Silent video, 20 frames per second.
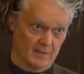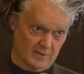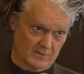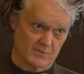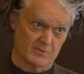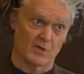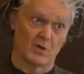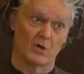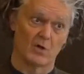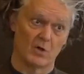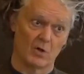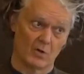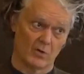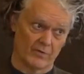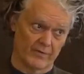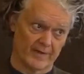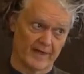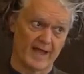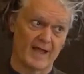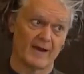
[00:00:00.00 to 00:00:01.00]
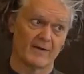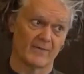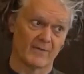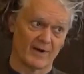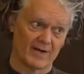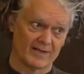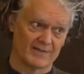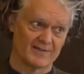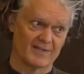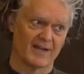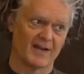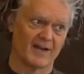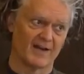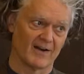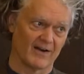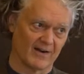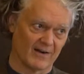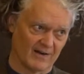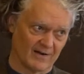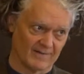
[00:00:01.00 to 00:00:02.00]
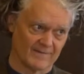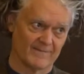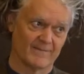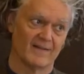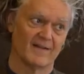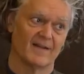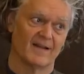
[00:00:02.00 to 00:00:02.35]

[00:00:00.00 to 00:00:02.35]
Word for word: So that right there